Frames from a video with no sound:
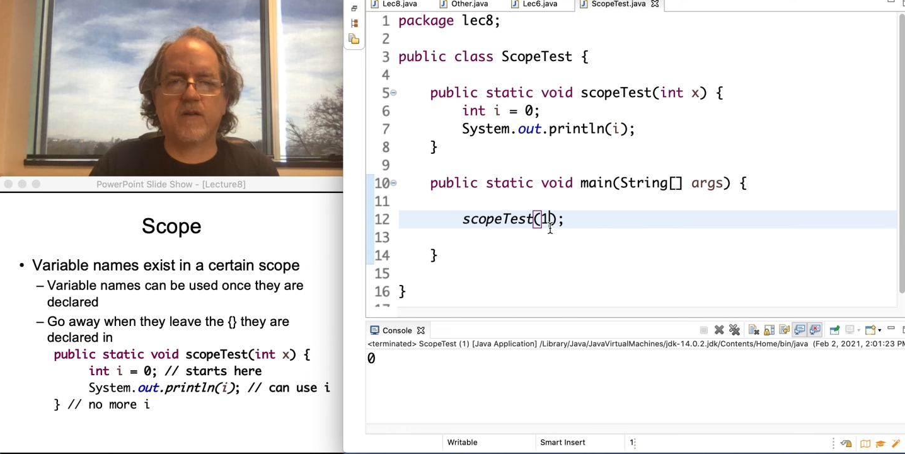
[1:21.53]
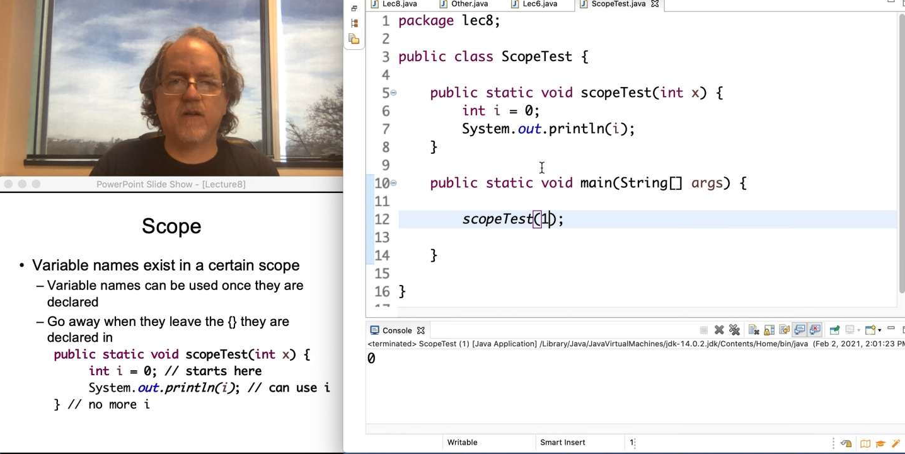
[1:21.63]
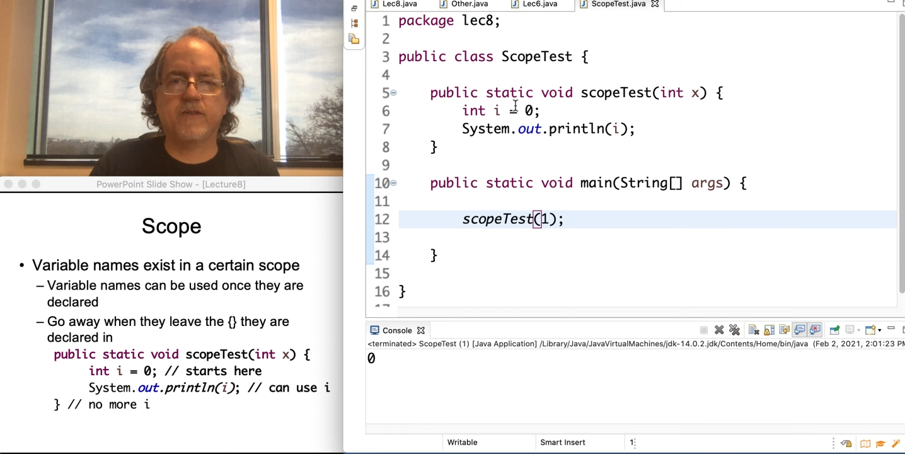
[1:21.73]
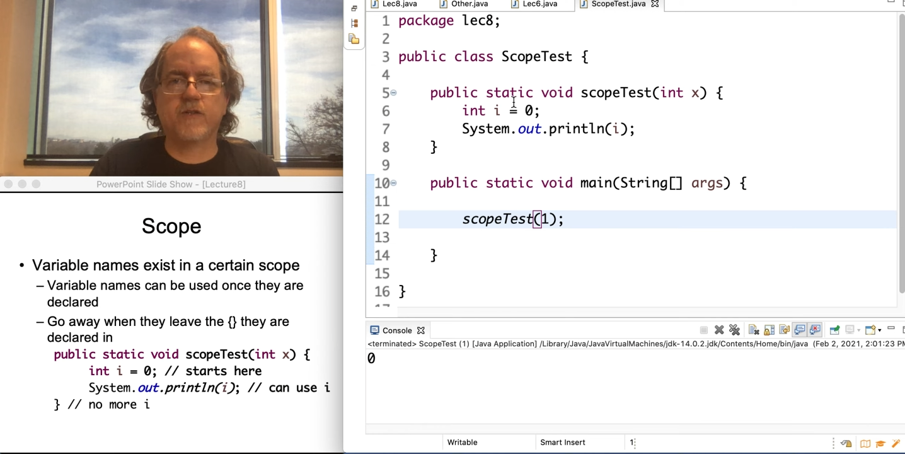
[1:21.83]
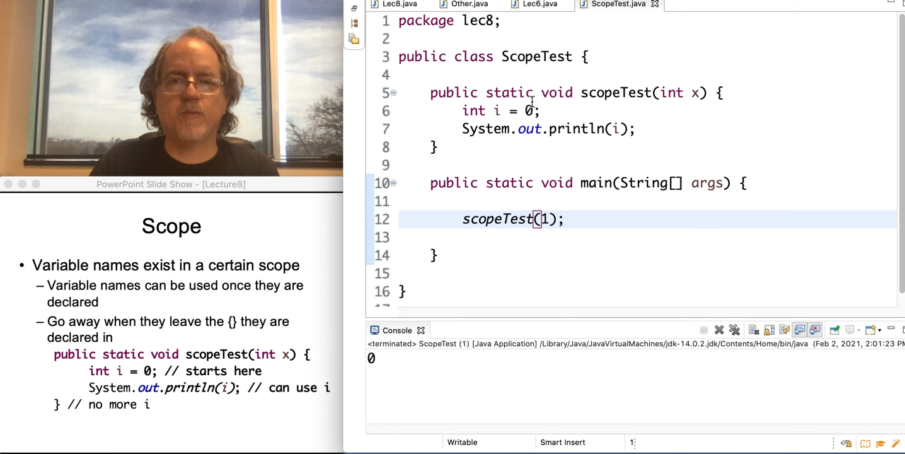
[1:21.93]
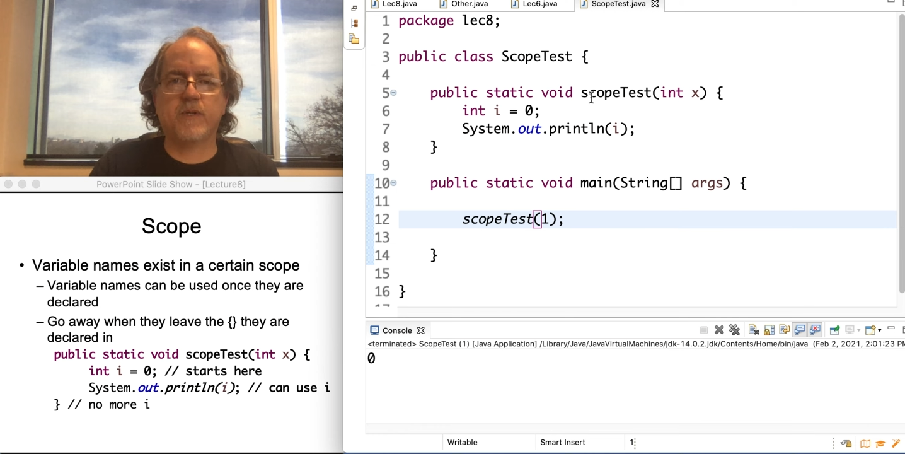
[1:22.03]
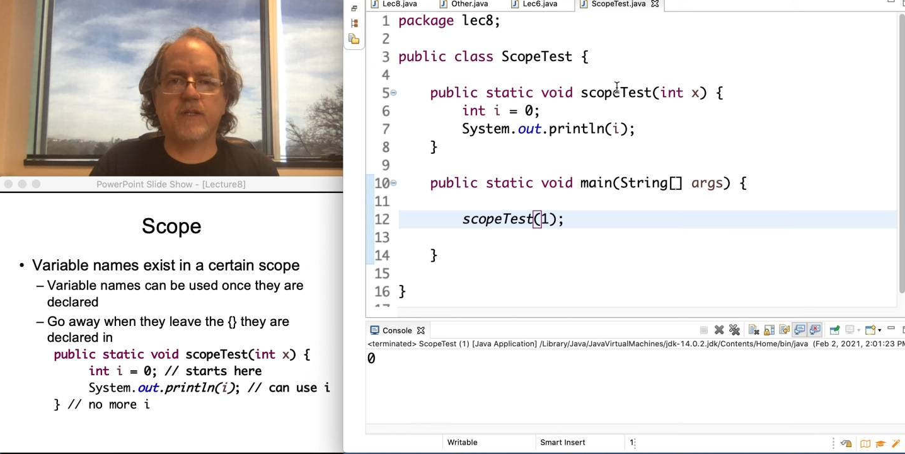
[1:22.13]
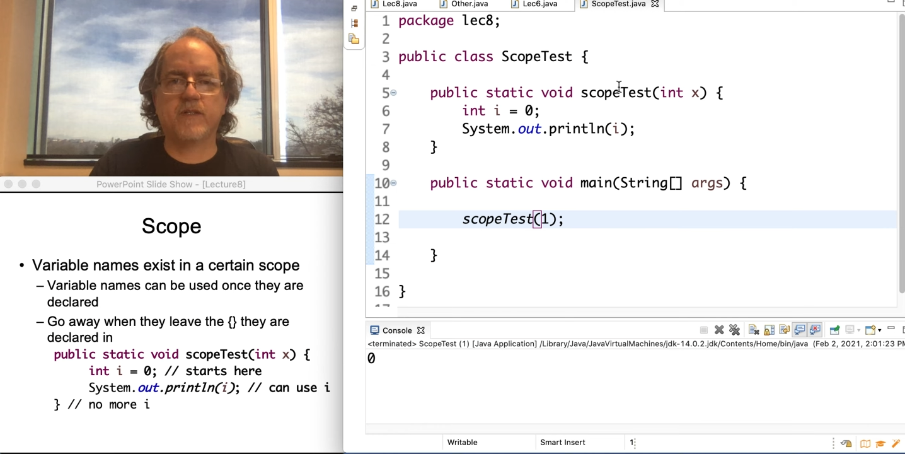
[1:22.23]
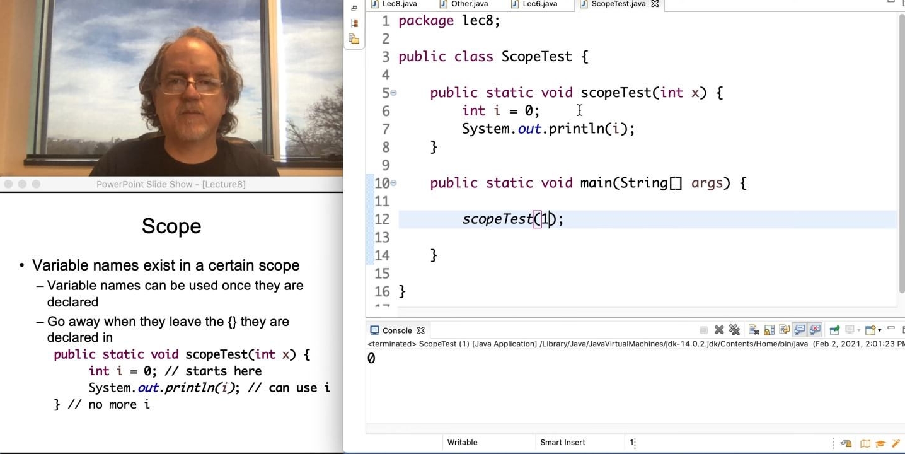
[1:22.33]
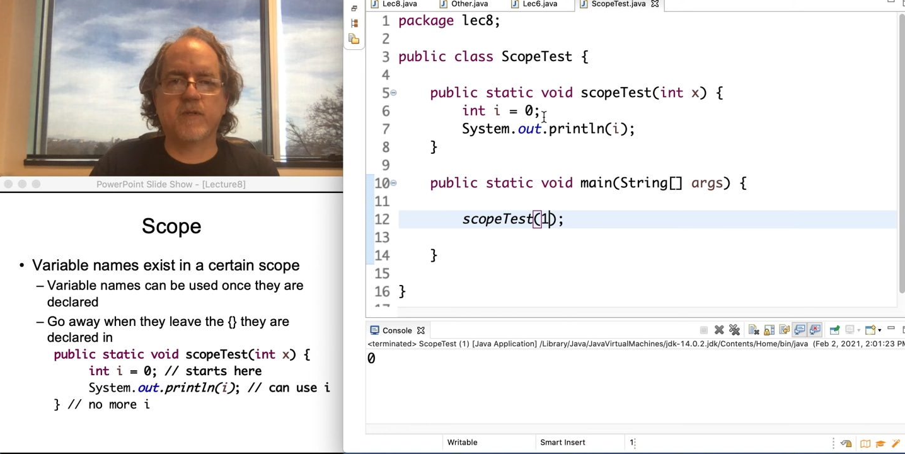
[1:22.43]
call scope
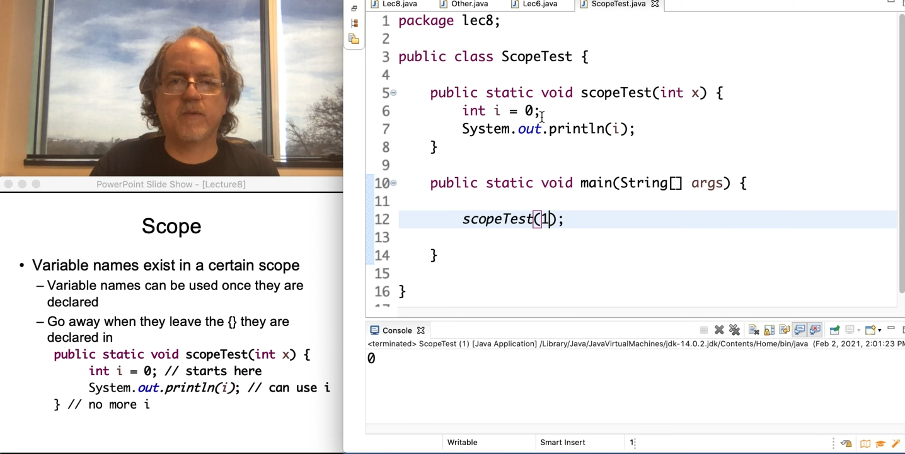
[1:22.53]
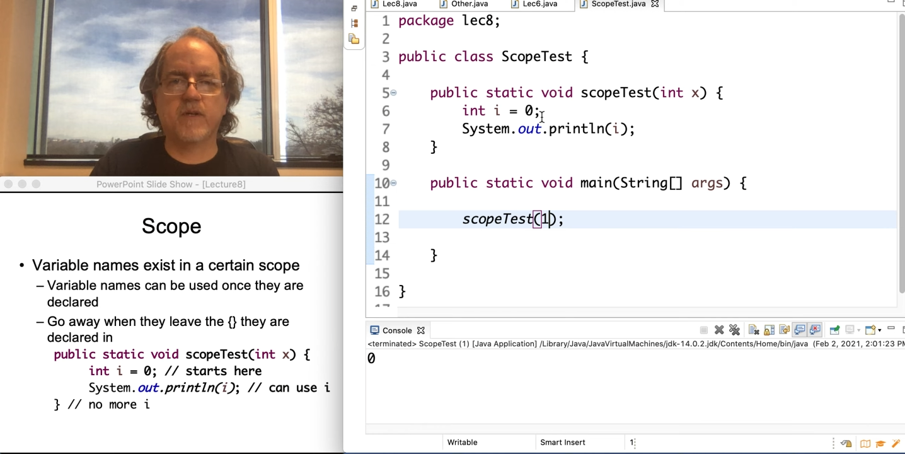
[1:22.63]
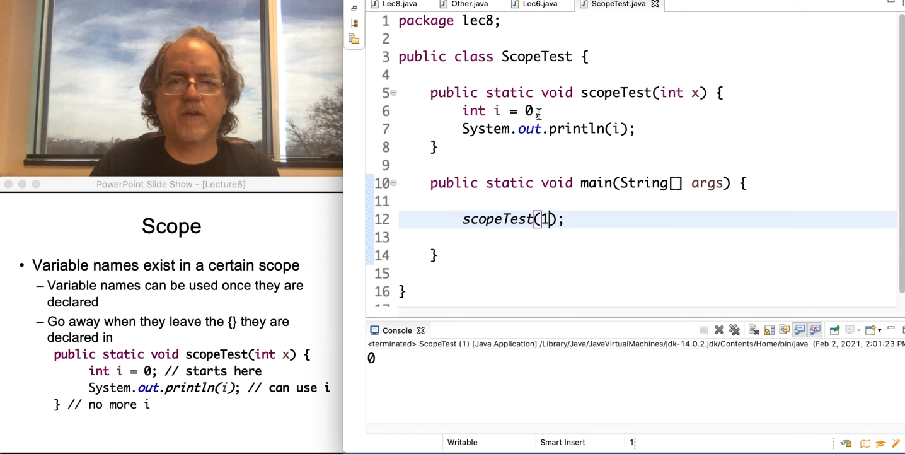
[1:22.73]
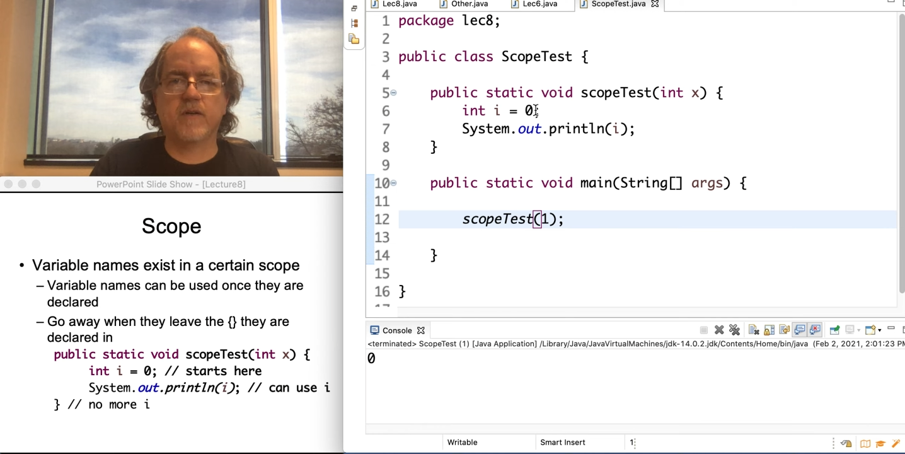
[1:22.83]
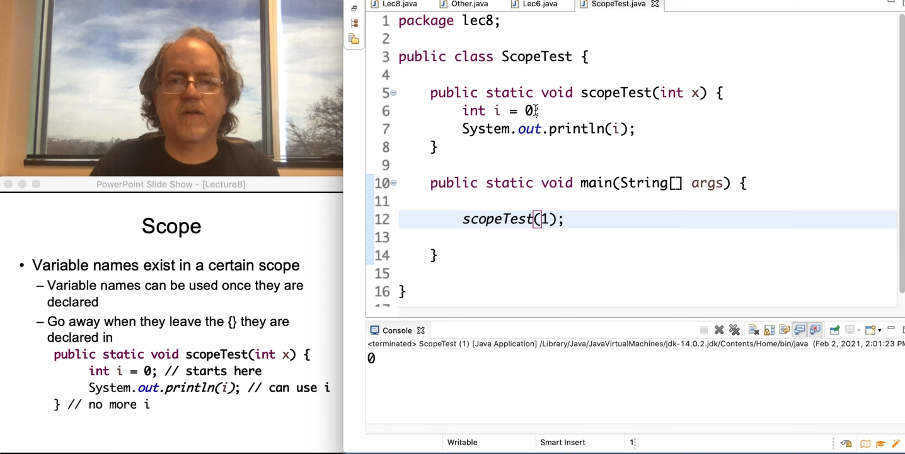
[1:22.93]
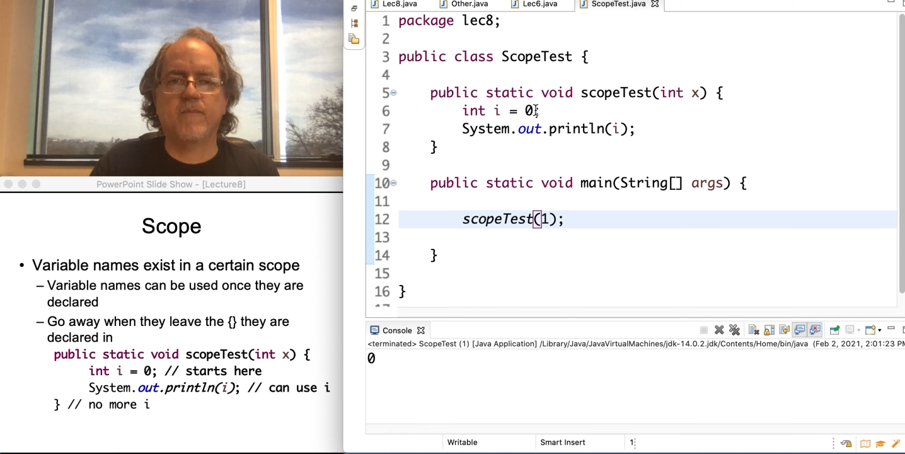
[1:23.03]
test, comes up here,